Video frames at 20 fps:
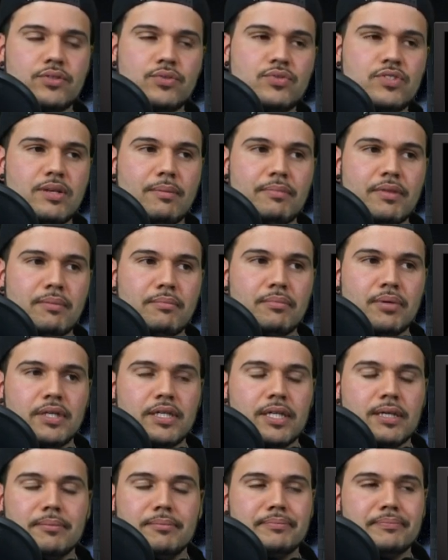do something, but
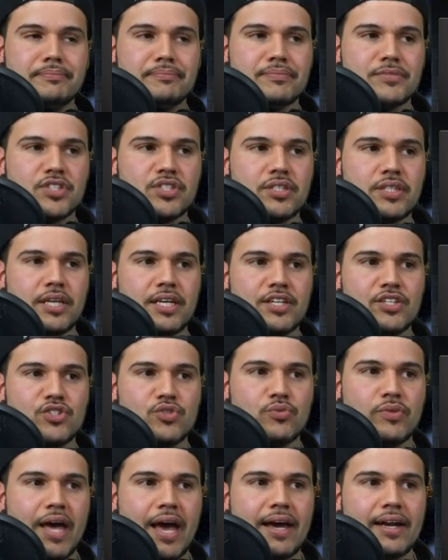they didn't
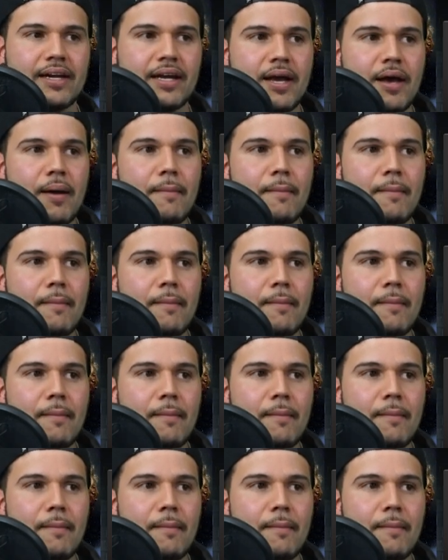do that.